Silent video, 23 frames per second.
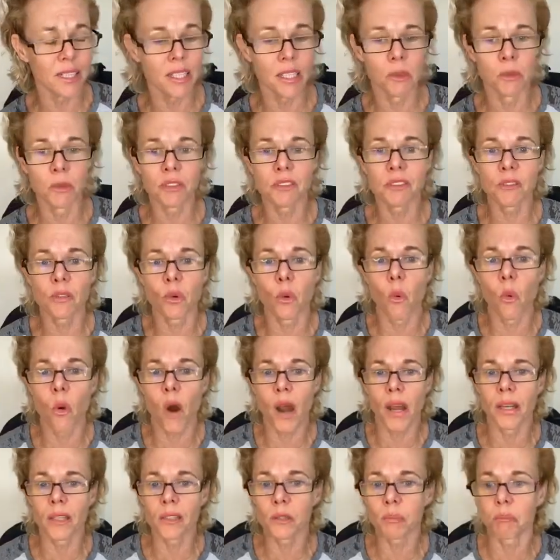he was the
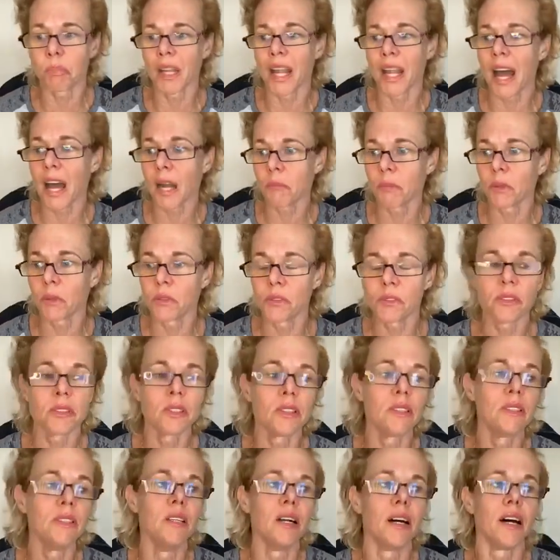whitest black
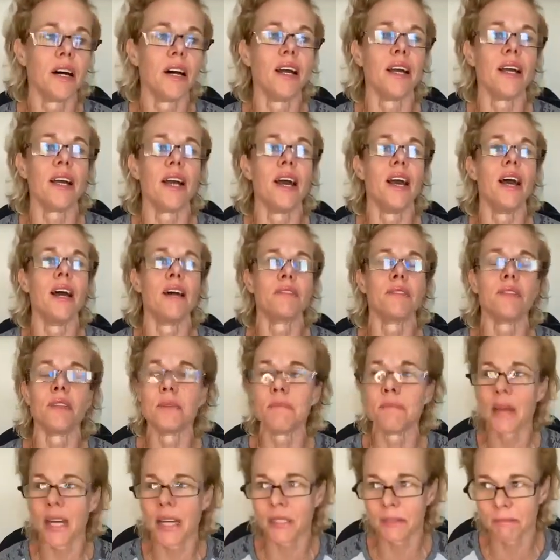person I ever
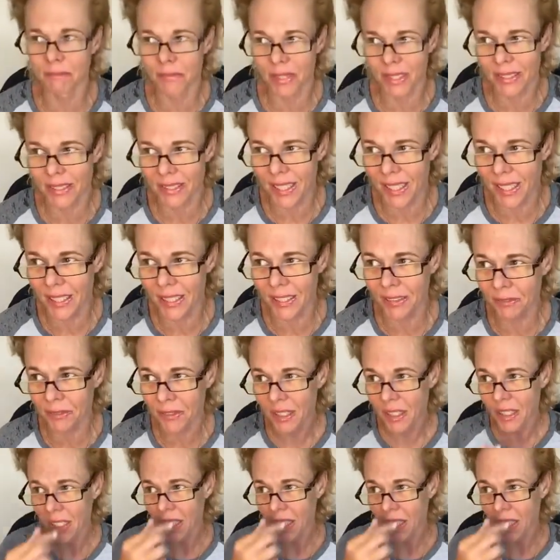met in my life.